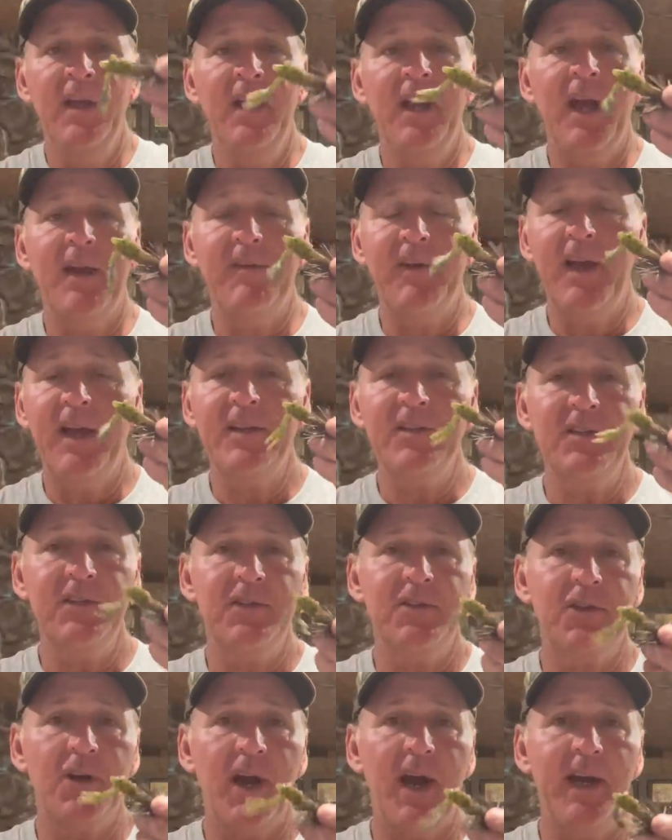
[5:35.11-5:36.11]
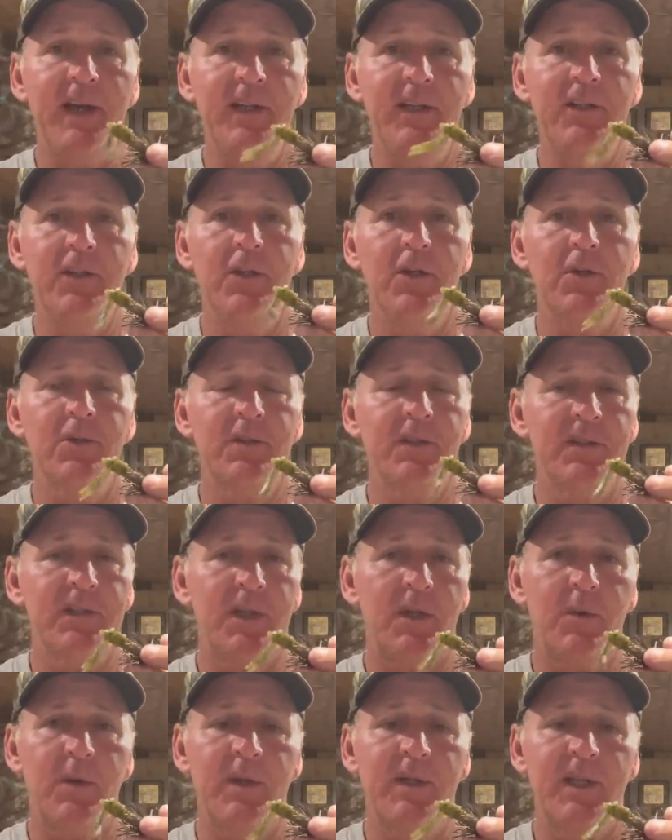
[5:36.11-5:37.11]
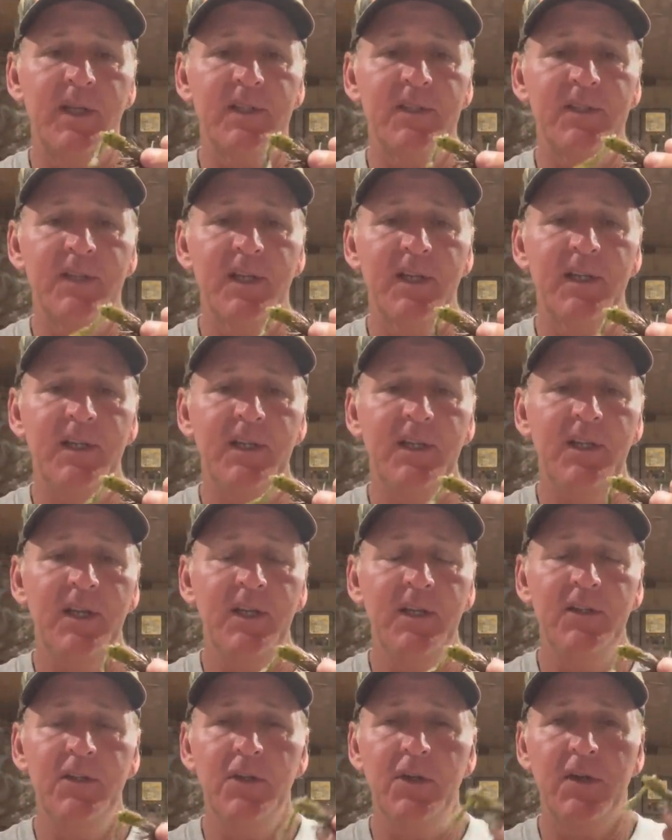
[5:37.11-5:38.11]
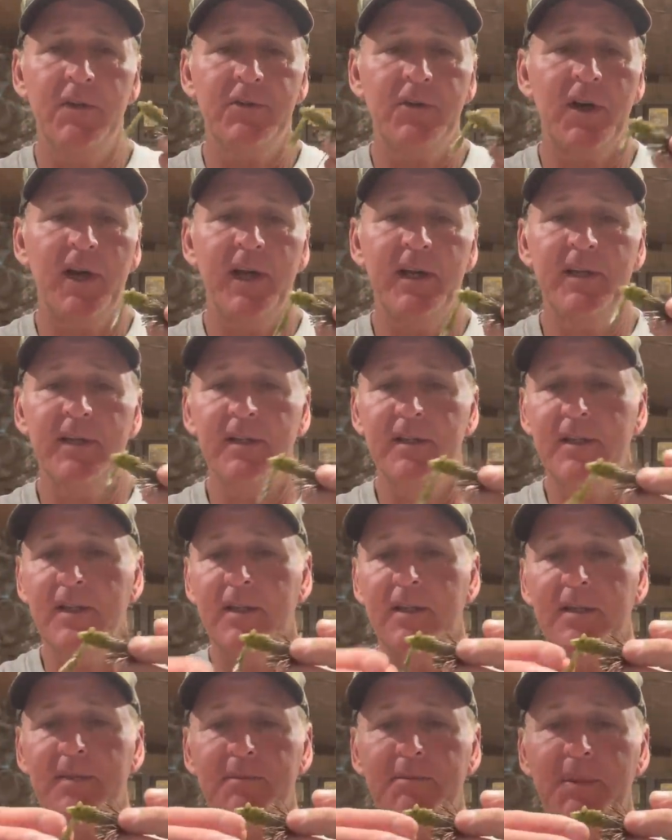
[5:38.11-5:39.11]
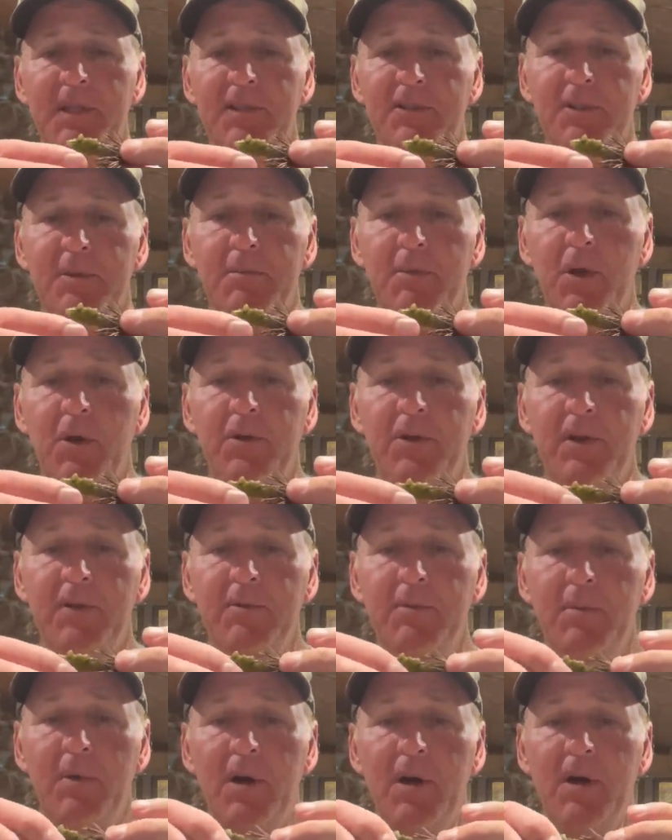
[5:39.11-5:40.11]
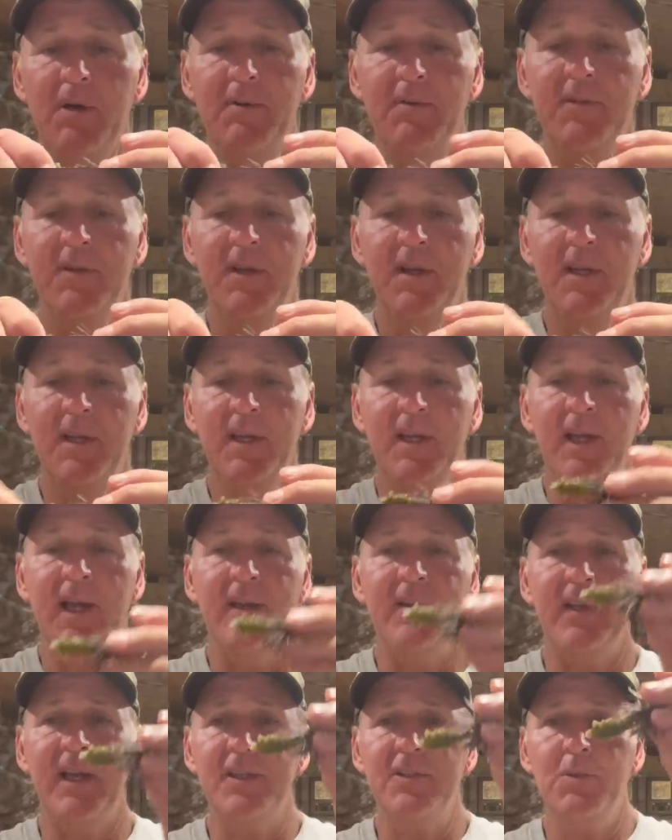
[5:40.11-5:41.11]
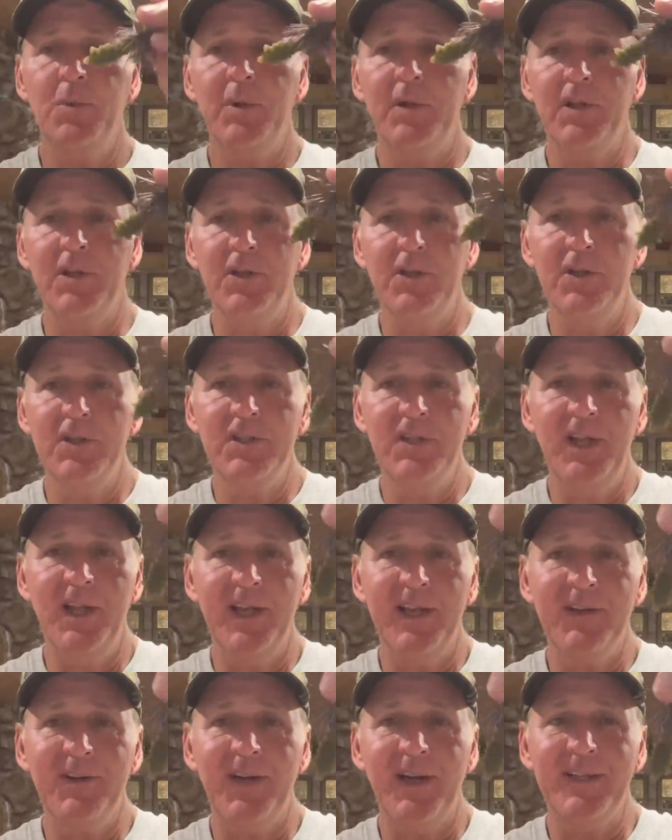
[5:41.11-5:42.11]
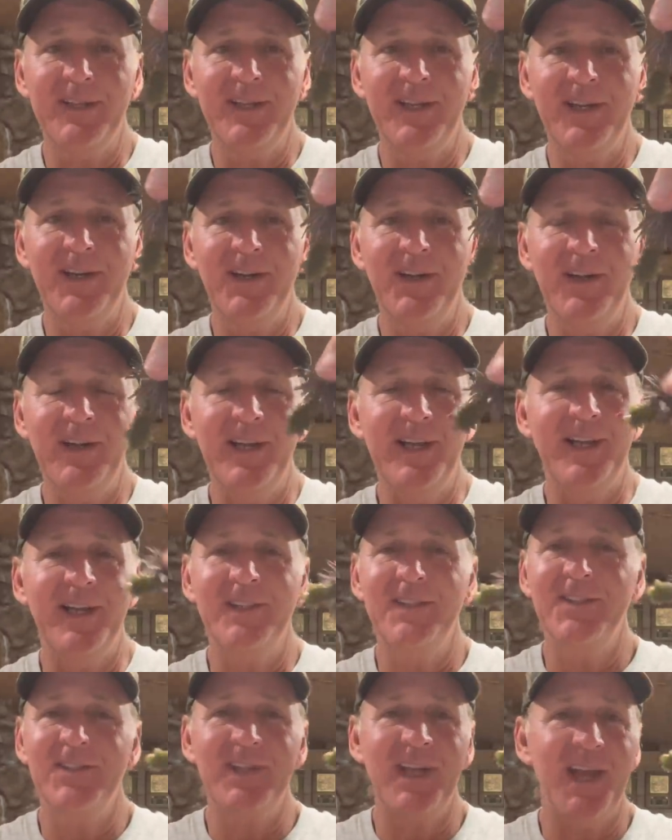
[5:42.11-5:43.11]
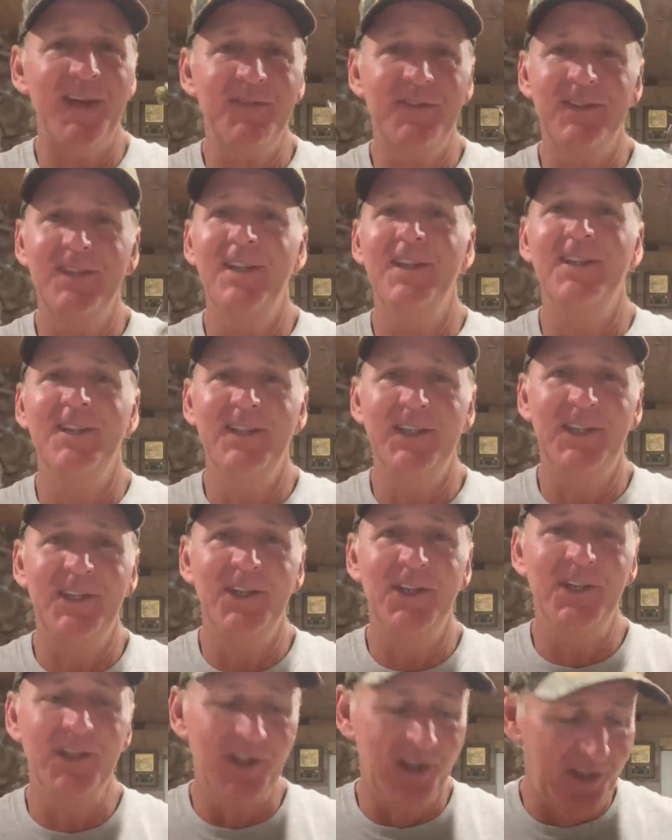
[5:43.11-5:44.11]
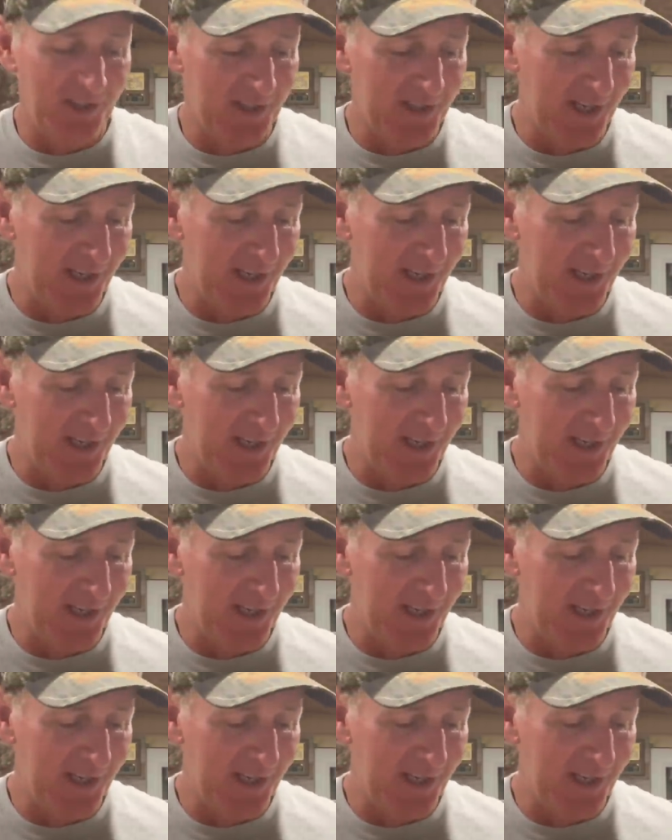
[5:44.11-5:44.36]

I've actually tried it, you know, since I read that study, you know, I've tried it, pinching both of them off, and that's what it looks like right there. And I just haven't done any good on it.